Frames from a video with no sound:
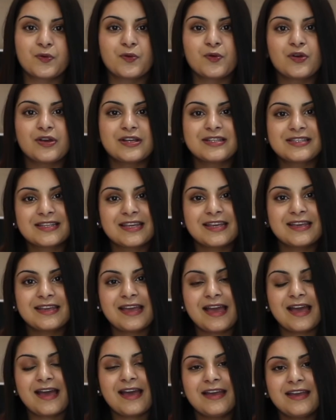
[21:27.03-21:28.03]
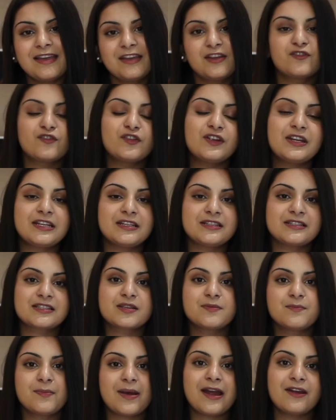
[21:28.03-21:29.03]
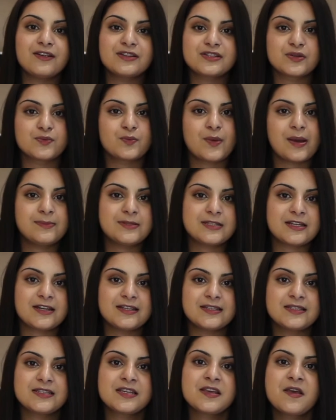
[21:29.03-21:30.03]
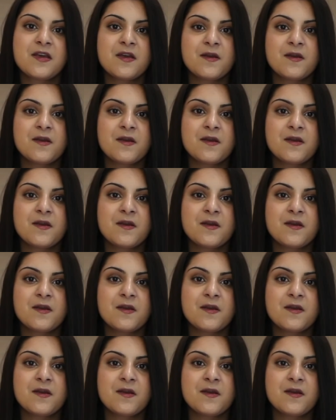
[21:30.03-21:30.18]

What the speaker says: or a skincare ingredients comparison website.